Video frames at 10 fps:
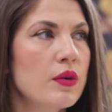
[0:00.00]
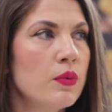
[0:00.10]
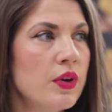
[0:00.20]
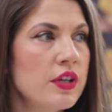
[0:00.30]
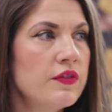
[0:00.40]

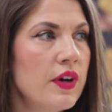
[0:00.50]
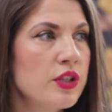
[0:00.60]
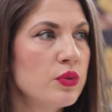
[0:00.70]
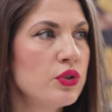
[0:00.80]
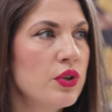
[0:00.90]
What
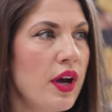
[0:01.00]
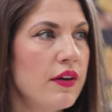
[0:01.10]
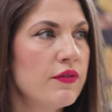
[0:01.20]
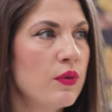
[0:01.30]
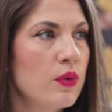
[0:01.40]
advice would you
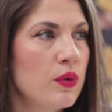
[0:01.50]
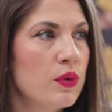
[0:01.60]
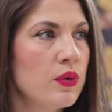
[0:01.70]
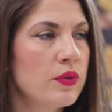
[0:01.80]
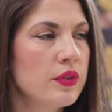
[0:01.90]
have
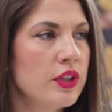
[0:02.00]
for,